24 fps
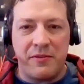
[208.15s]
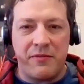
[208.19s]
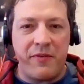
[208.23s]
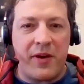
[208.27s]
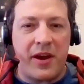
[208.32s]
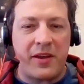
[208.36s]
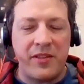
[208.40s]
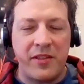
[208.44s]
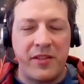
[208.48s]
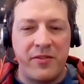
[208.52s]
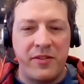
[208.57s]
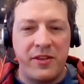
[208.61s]

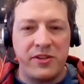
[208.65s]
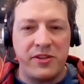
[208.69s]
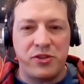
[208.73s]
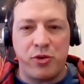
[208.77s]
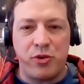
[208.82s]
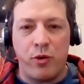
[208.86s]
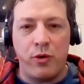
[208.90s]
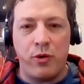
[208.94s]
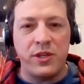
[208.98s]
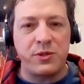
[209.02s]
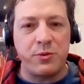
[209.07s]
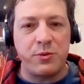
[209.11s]
fact that these
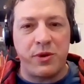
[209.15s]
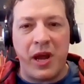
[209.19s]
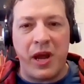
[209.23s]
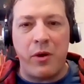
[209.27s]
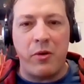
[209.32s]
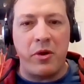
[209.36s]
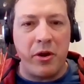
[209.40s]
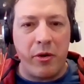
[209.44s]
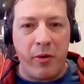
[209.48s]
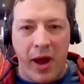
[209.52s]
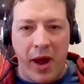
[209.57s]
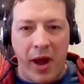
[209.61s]
toys were
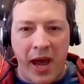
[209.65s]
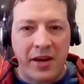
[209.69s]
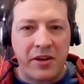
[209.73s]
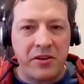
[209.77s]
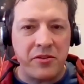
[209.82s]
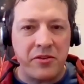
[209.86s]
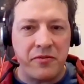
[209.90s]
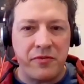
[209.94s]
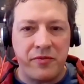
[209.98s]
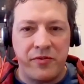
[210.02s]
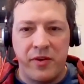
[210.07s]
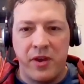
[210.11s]
now
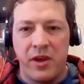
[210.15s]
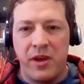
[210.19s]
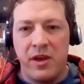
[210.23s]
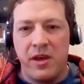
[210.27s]
interactive,